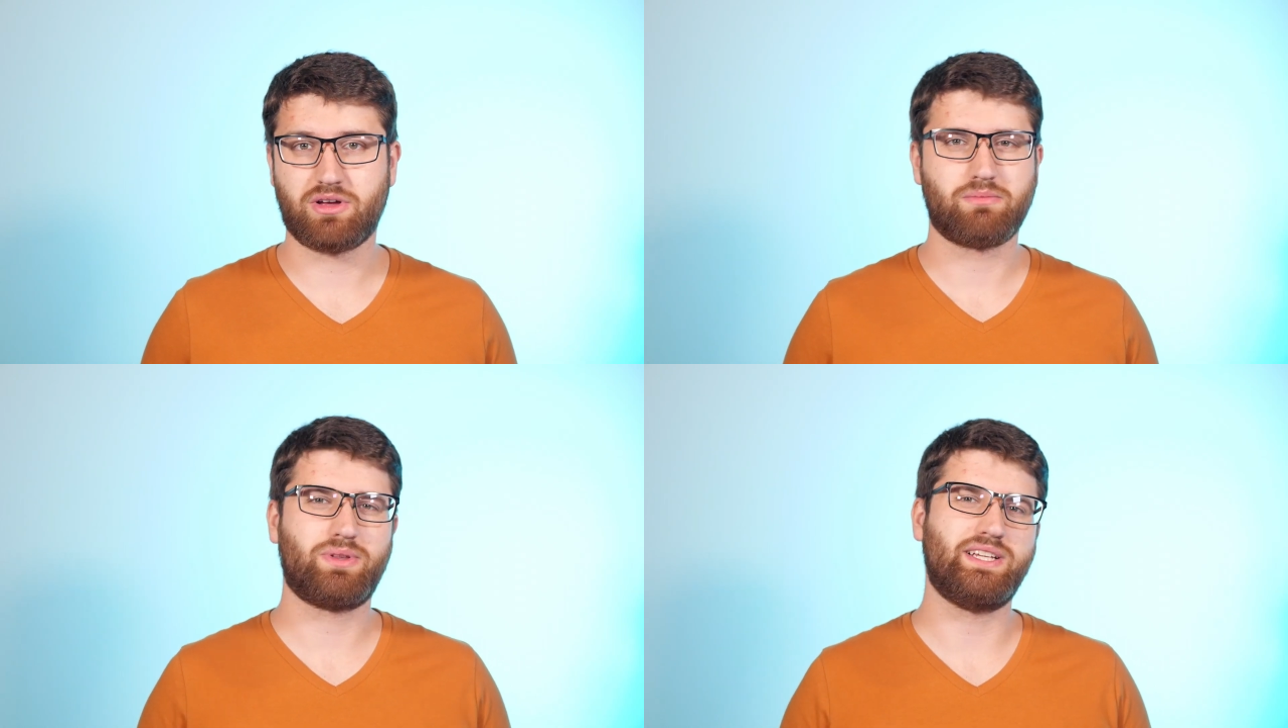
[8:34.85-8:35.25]

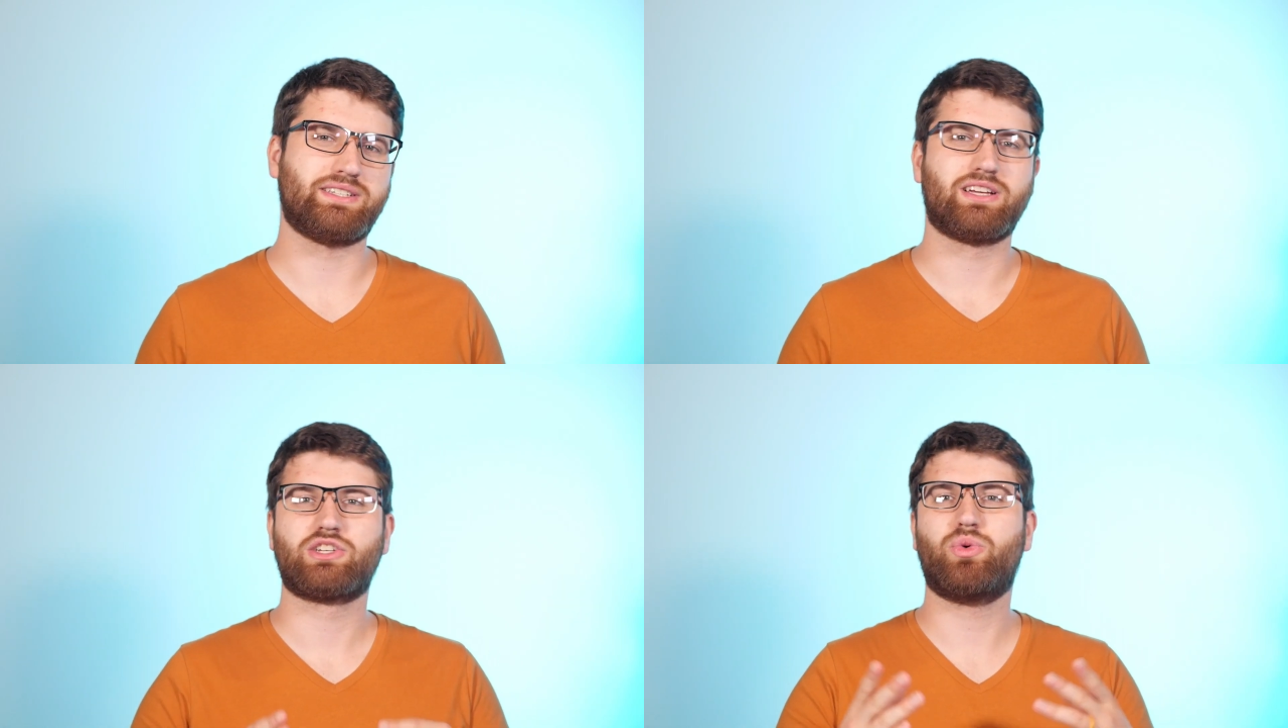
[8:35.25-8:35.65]
please
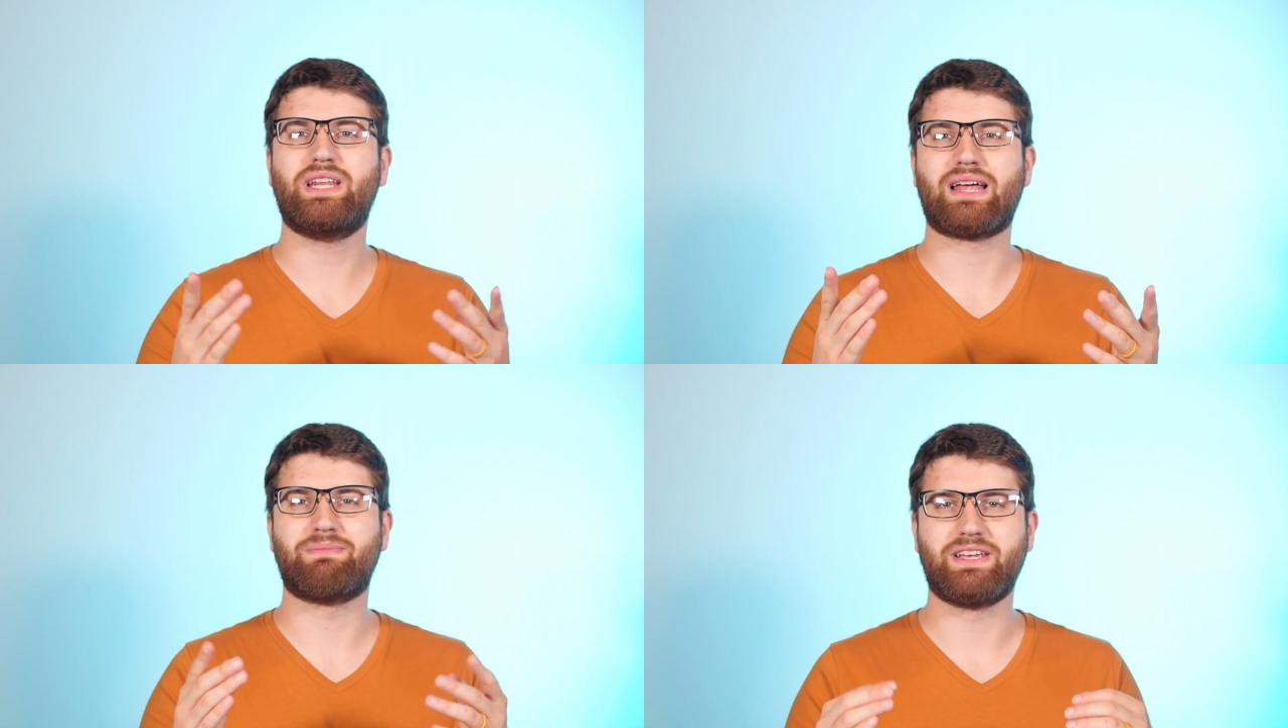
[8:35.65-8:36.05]
tweet
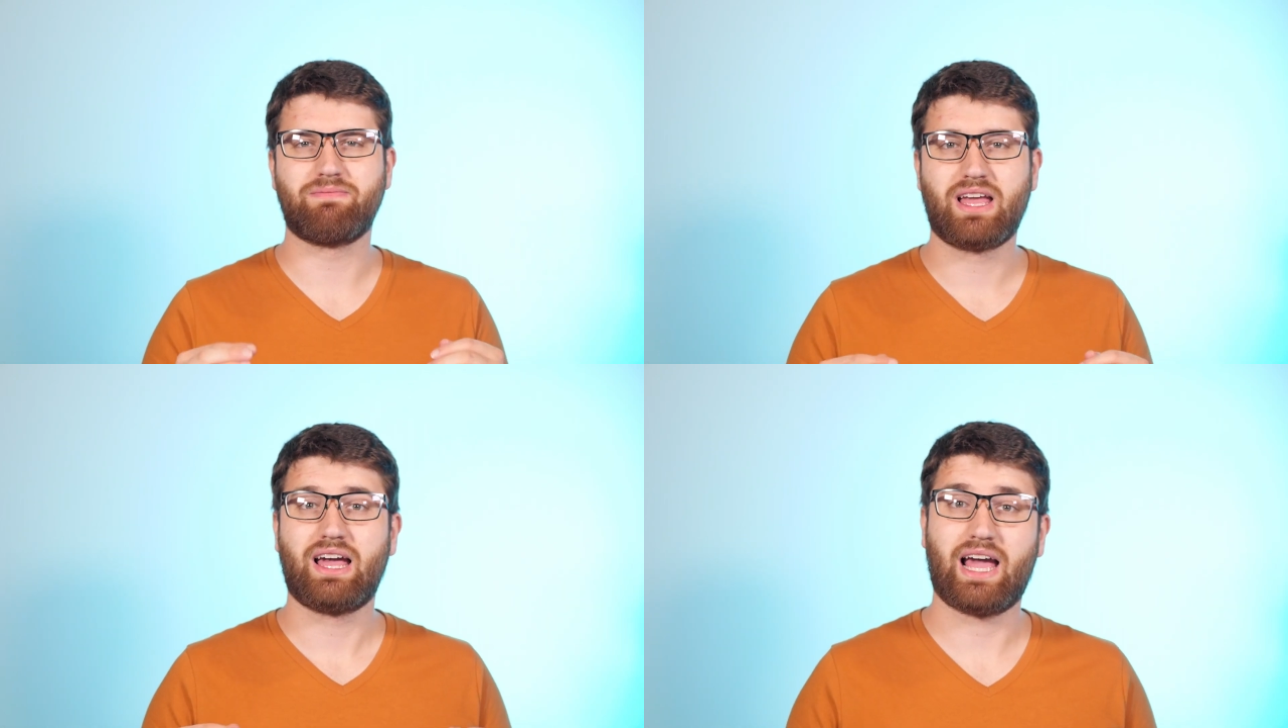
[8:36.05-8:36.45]
at me,
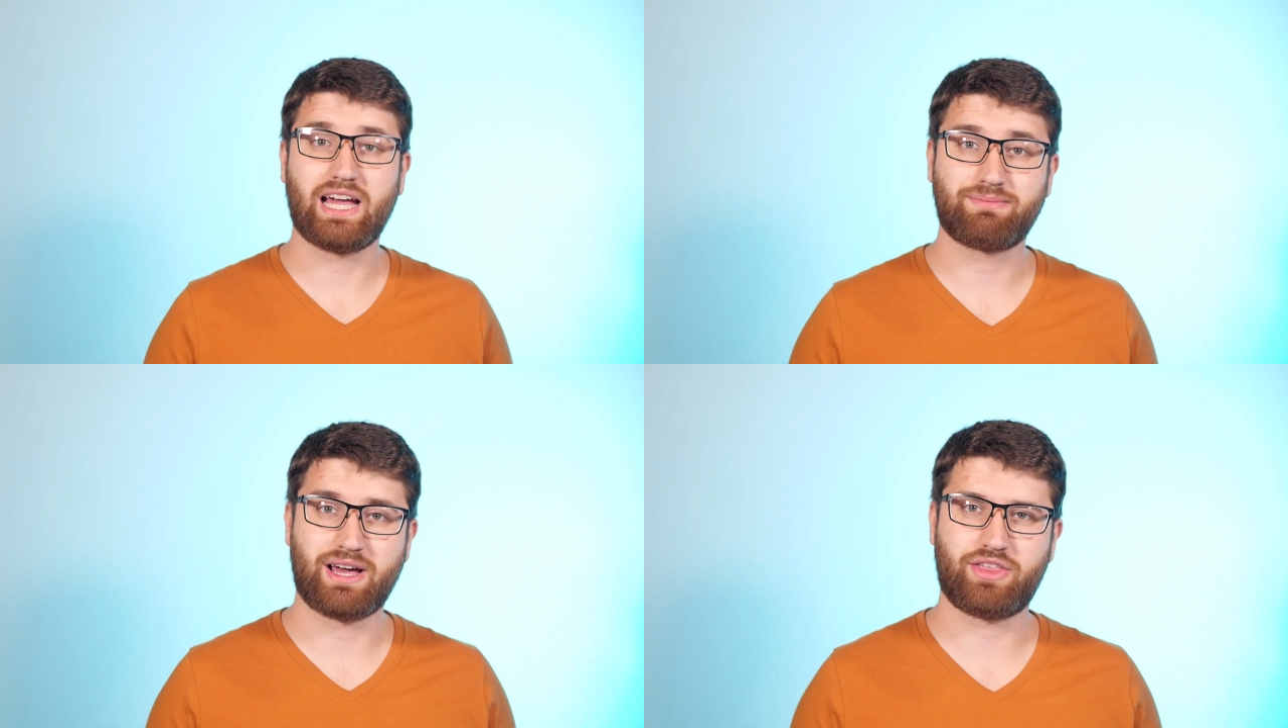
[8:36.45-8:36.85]

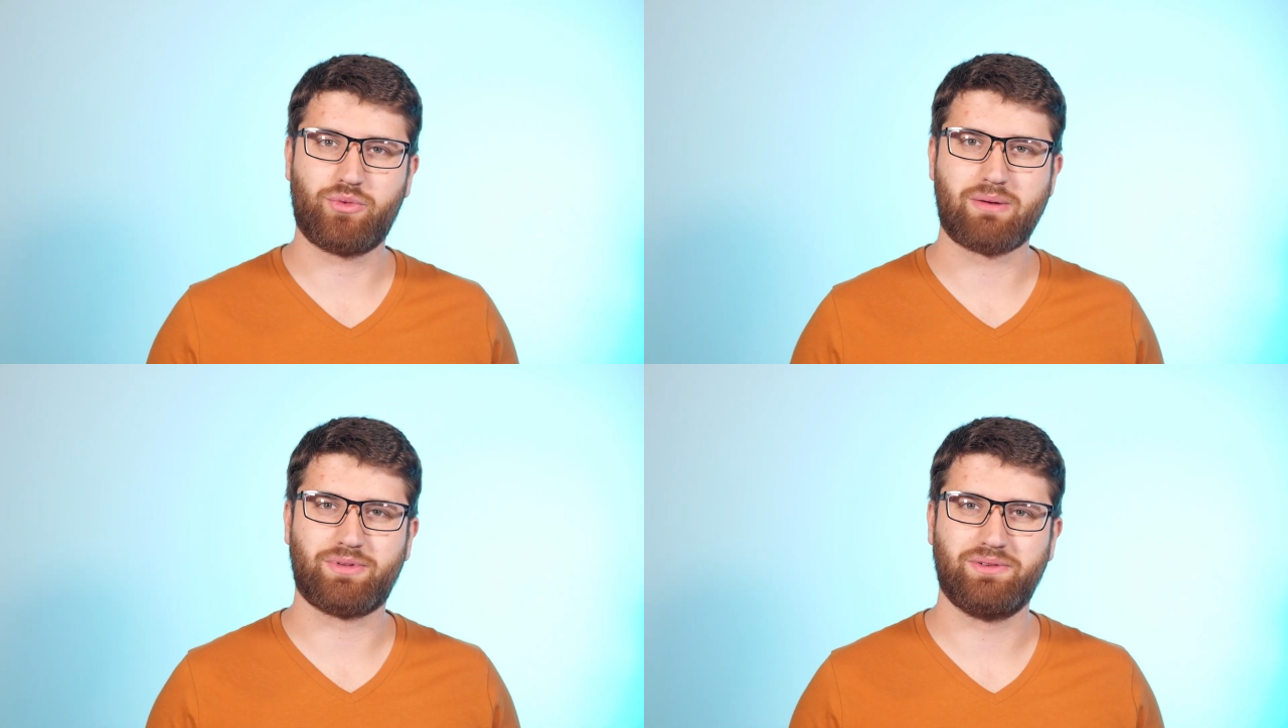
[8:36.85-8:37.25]

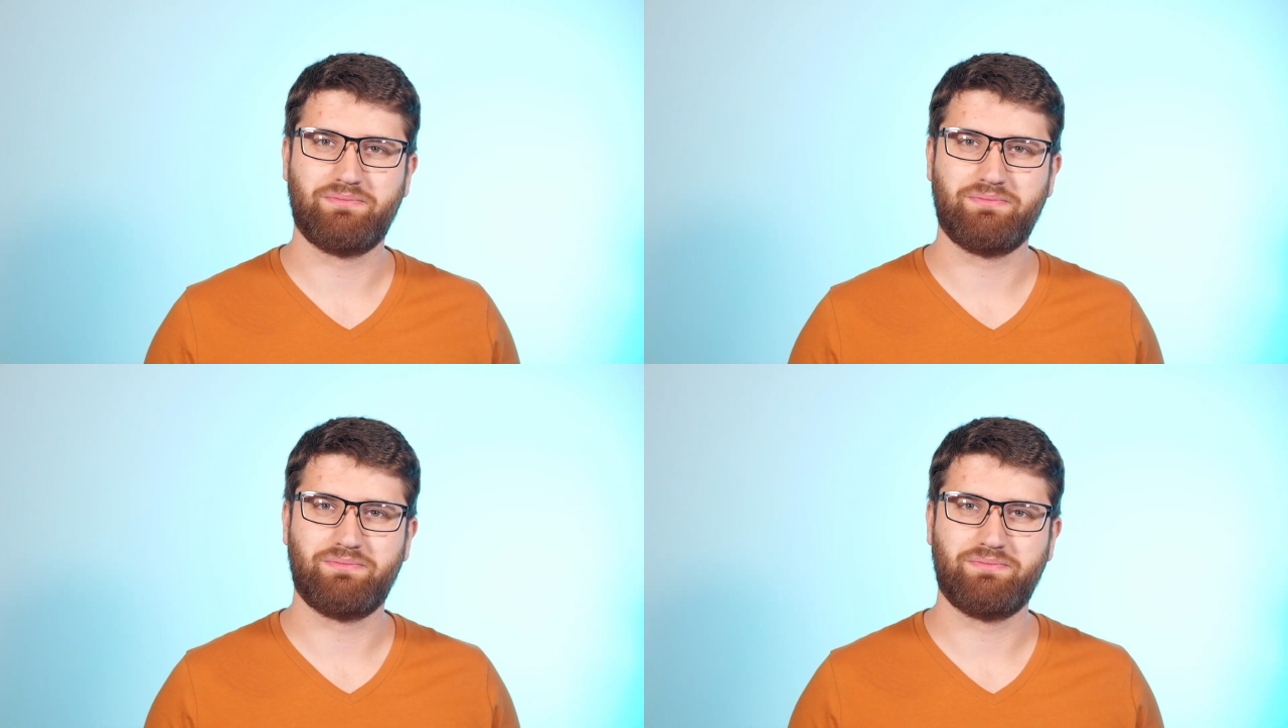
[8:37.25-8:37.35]
@MatthewRempel.